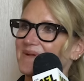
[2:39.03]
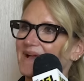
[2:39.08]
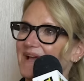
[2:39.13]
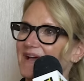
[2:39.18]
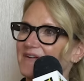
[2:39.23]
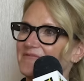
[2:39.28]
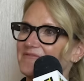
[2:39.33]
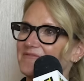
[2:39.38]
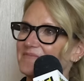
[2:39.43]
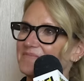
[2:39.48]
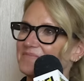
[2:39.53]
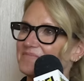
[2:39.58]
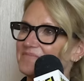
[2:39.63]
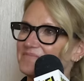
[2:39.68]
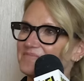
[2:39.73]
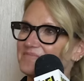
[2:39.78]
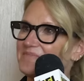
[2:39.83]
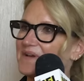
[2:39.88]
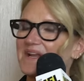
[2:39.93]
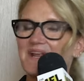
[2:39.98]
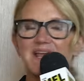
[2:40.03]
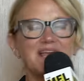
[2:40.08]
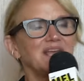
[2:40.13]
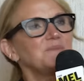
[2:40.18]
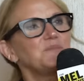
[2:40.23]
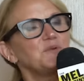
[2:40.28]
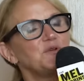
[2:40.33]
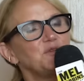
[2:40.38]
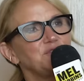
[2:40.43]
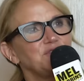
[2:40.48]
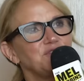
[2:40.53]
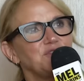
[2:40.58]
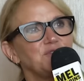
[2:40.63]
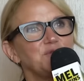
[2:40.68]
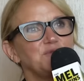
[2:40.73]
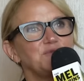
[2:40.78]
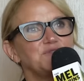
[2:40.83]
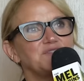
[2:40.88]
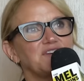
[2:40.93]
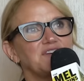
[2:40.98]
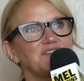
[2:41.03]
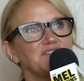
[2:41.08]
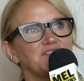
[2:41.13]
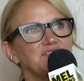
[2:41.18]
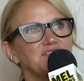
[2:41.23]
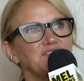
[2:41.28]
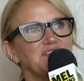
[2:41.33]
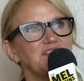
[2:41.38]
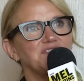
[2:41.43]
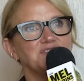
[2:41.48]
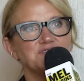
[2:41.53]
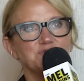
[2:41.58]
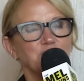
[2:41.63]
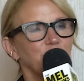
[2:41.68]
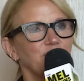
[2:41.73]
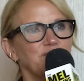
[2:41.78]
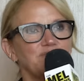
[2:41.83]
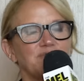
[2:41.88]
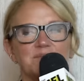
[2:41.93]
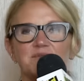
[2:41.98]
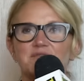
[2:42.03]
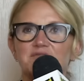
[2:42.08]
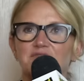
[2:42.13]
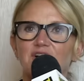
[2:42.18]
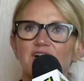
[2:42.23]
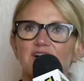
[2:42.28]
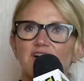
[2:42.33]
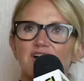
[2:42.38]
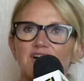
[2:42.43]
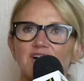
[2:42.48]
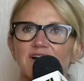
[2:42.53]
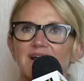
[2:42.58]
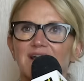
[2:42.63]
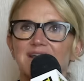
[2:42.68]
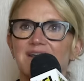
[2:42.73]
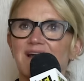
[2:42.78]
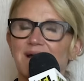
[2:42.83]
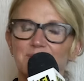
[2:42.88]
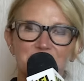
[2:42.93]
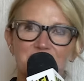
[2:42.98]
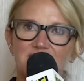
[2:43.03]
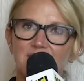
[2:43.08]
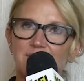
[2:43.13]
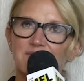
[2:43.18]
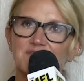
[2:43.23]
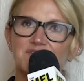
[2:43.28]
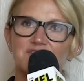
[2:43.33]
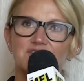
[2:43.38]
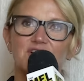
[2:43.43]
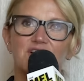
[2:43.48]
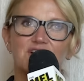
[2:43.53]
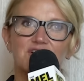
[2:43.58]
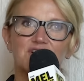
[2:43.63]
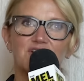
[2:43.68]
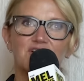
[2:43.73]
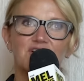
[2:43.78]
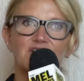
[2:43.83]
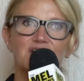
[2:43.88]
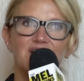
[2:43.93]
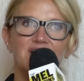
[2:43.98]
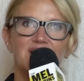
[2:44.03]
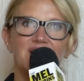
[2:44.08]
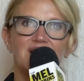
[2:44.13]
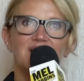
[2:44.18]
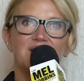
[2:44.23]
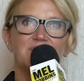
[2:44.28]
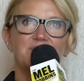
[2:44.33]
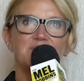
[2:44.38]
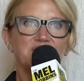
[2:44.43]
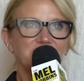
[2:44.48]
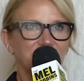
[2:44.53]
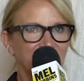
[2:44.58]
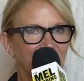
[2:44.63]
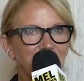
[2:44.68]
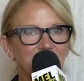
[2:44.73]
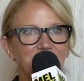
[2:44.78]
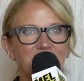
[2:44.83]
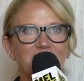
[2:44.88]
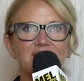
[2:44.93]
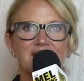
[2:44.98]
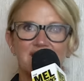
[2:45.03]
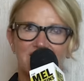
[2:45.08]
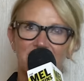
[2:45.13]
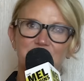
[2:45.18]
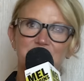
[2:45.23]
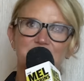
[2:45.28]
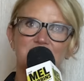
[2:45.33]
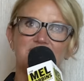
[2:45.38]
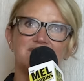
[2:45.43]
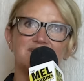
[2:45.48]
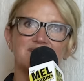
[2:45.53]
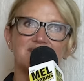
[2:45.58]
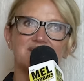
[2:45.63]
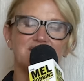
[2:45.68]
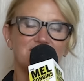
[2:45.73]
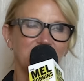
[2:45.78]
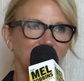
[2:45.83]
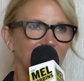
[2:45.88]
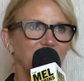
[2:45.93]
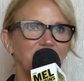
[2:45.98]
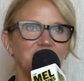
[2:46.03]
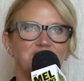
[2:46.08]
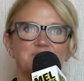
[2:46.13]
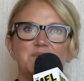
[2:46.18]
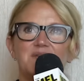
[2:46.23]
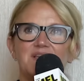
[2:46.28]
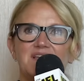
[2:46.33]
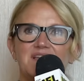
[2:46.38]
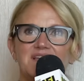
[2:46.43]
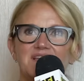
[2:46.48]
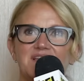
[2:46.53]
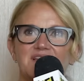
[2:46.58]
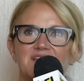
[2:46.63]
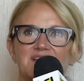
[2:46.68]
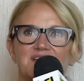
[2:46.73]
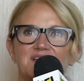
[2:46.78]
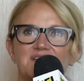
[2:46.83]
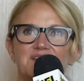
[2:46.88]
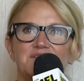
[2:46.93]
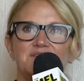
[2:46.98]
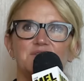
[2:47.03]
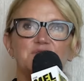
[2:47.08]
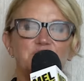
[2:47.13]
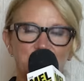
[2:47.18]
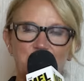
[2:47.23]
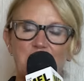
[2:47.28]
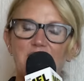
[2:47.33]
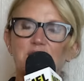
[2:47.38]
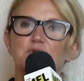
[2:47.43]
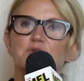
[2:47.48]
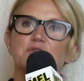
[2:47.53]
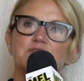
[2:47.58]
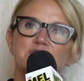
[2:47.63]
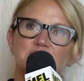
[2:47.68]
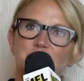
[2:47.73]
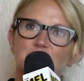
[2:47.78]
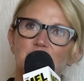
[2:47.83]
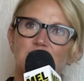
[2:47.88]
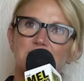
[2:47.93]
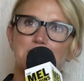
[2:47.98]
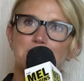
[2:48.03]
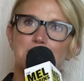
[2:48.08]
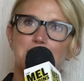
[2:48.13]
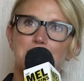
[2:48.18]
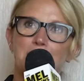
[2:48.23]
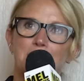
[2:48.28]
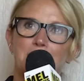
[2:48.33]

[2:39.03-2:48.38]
have been able to just enjoy from afar and not become a stalker. But something happened that caused me to spiral this morning.